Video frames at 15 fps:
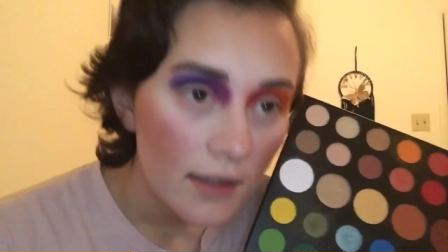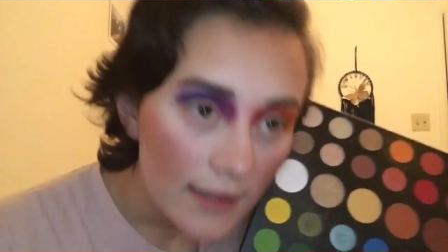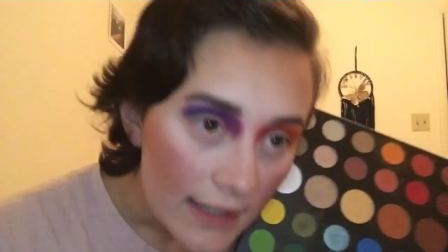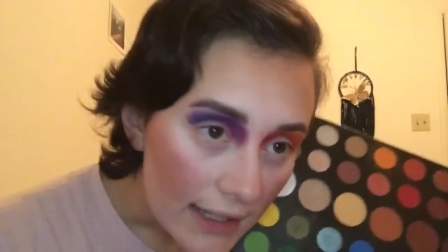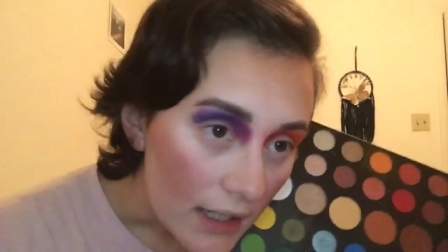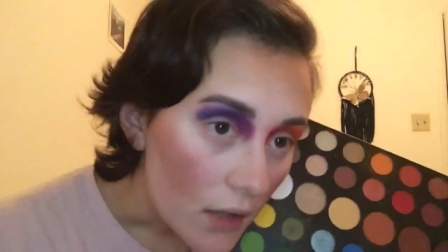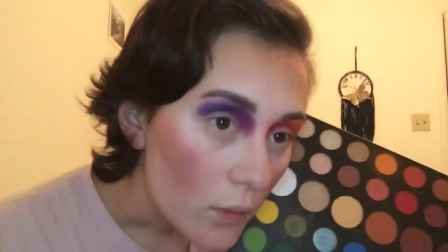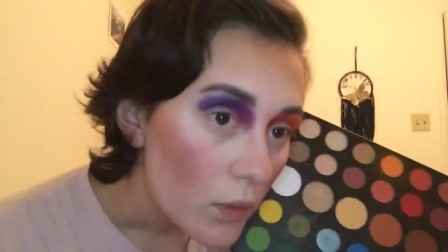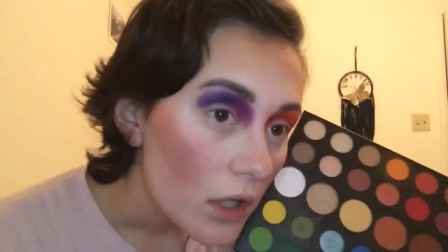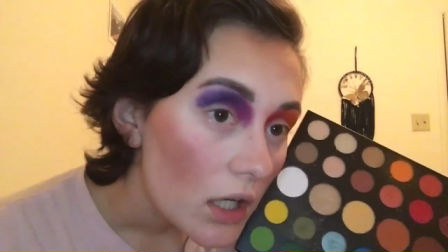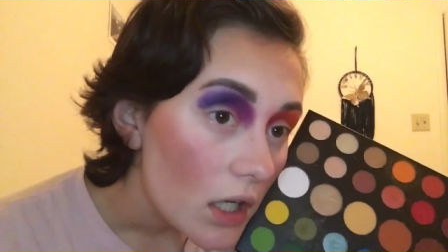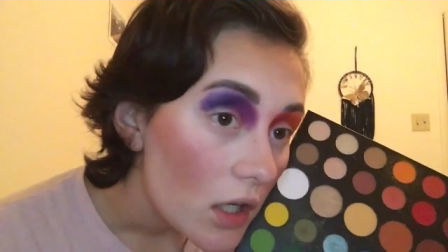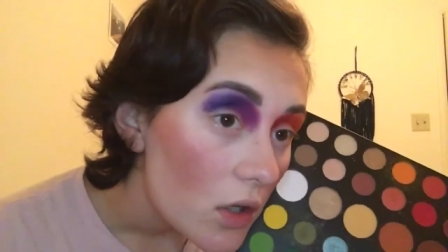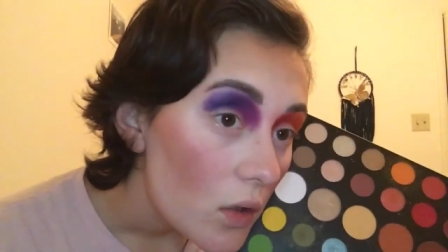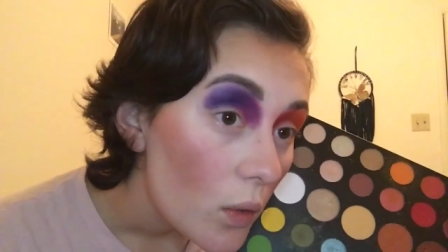yeah, we're gonna
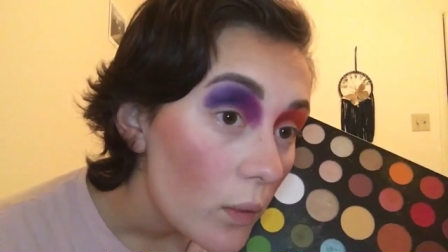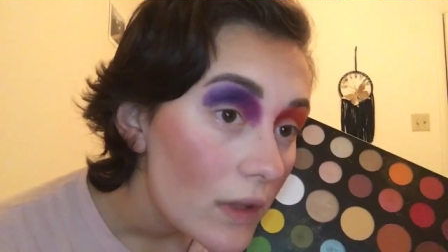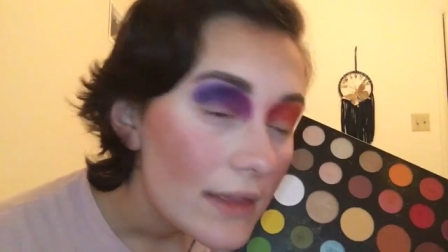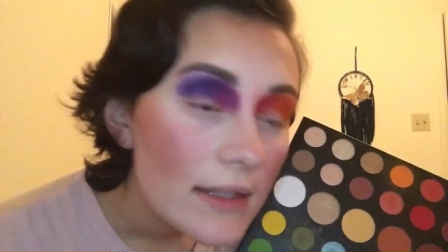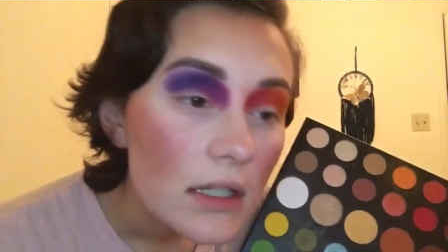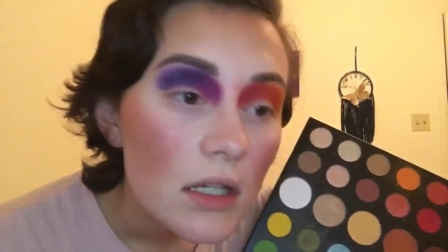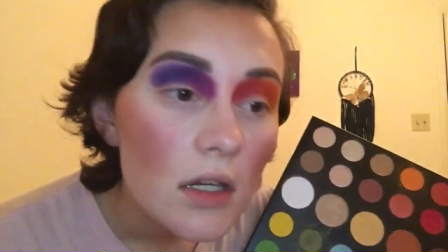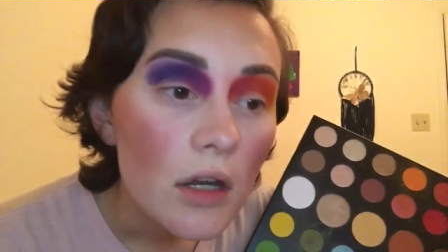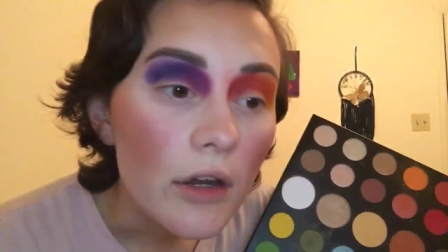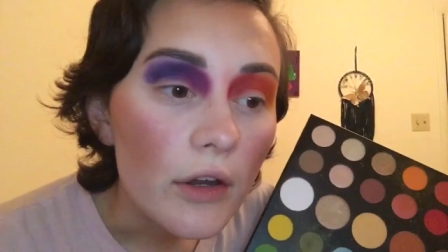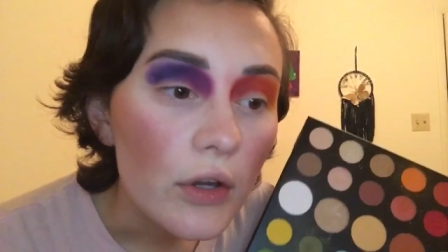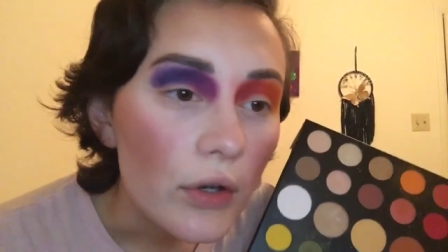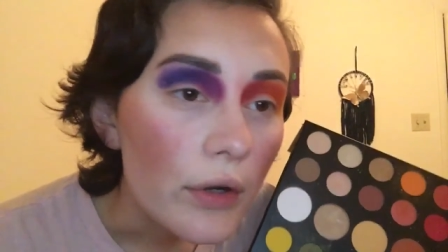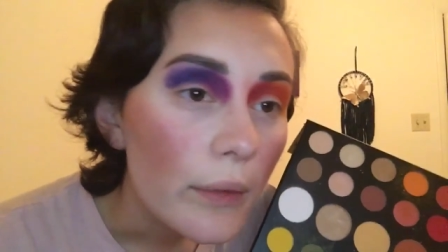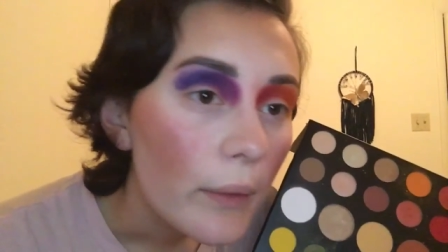go with the
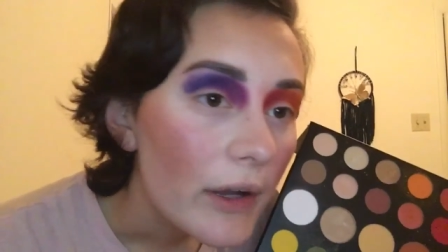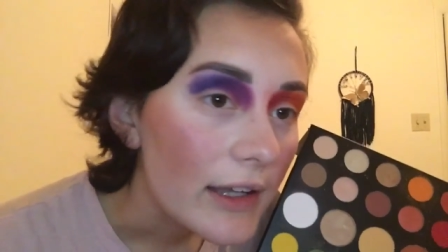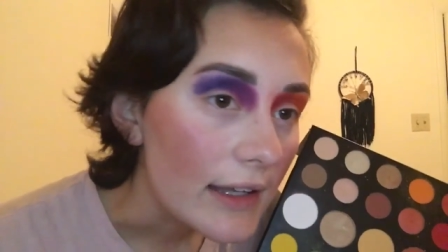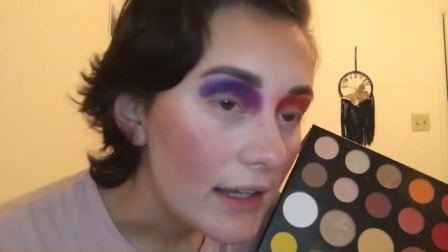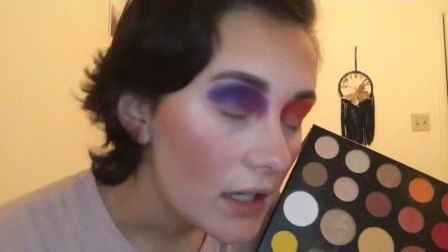darker one.